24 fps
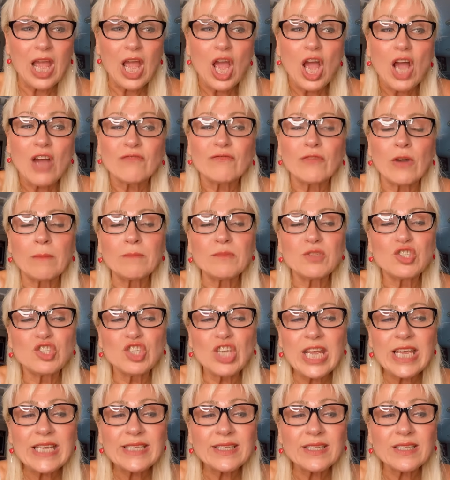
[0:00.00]
From
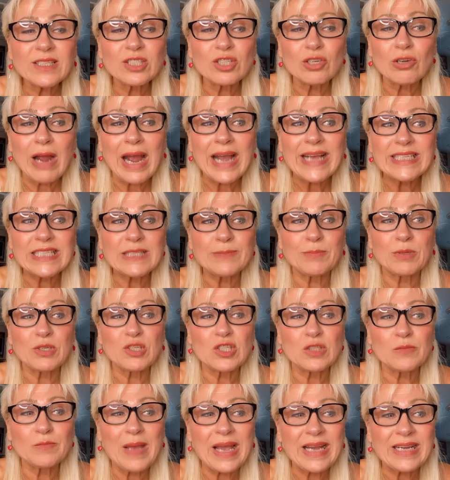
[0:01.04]
Jesus Christ's
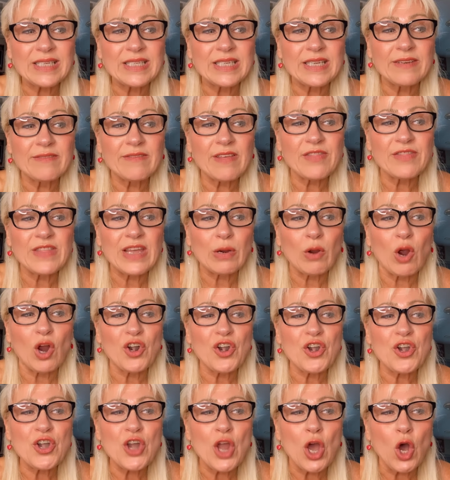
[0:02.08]
perspective, there are
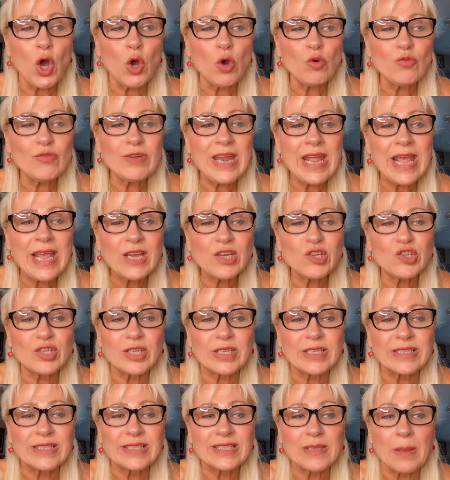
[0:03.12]
no
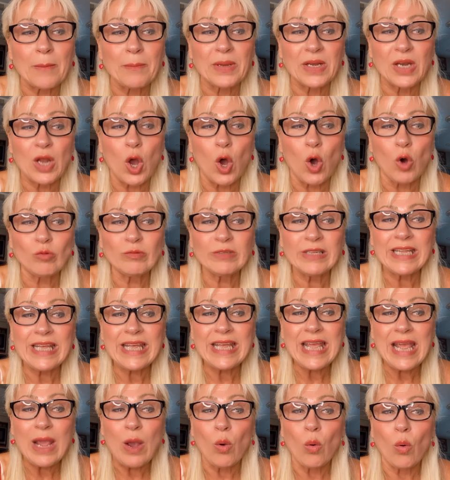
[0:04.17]
nations, but
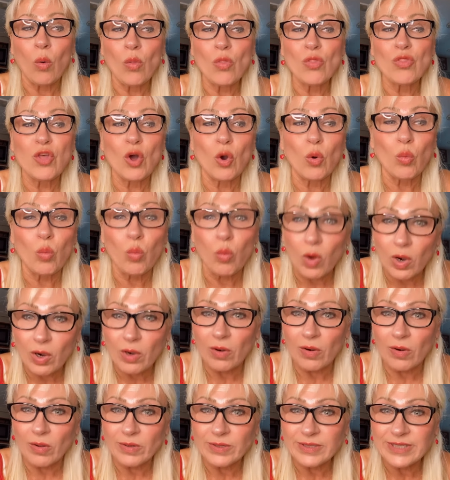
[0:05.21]
only the
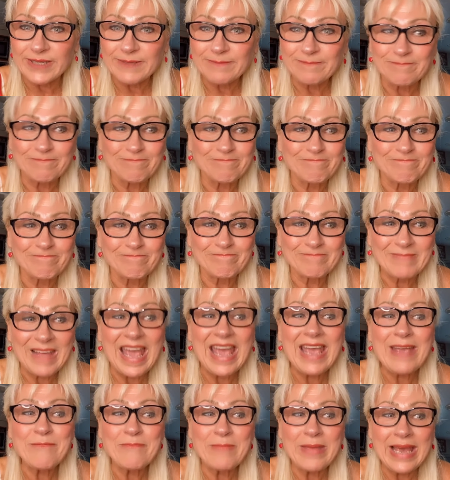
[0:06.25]
world.
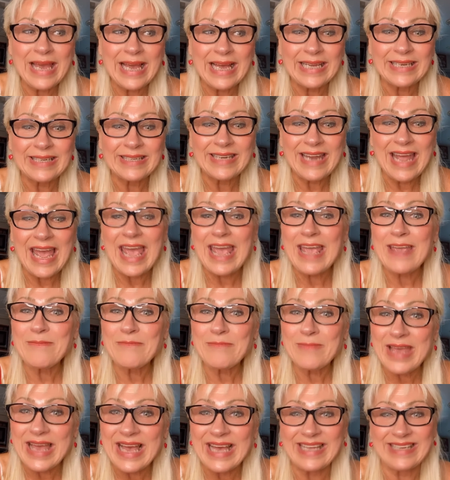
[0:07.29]
Amen.
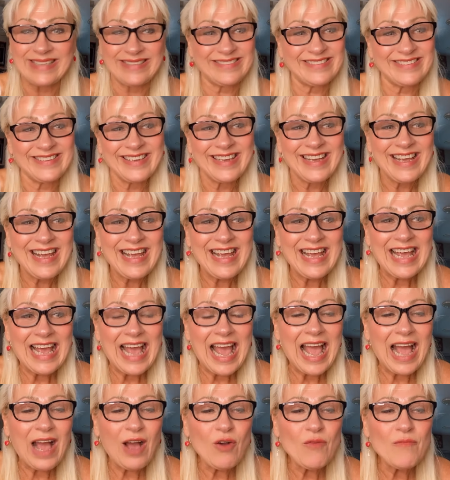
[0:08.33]
Amen.
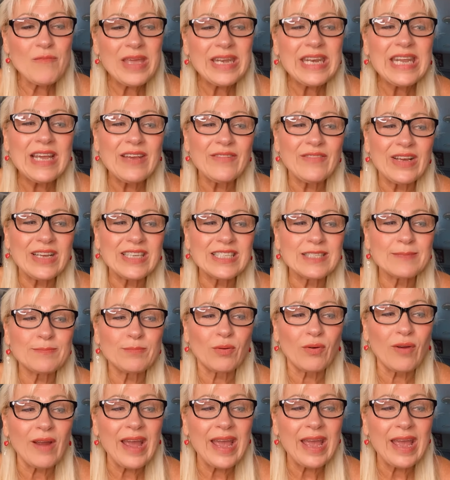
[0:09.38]
How many of us pray